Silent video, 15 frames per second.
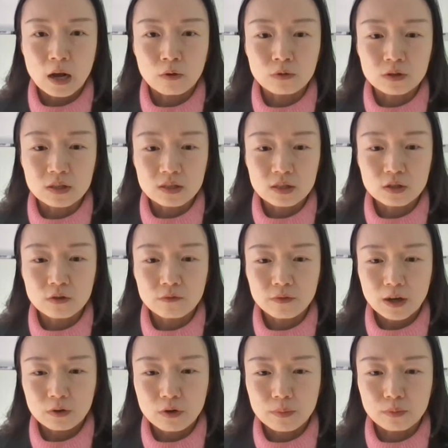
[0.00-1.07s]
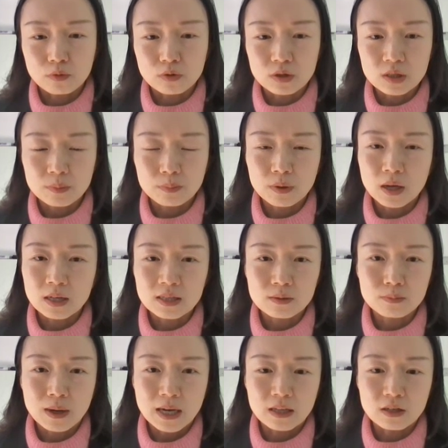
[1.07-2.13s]
our decision variables
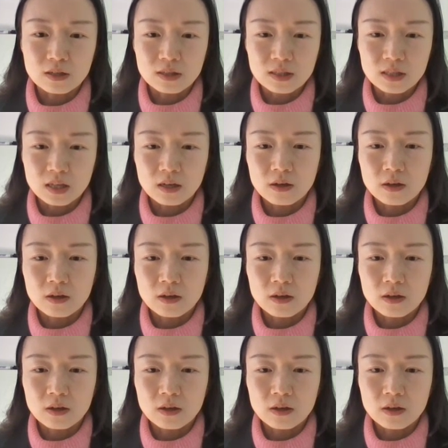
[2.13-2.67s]
plus minus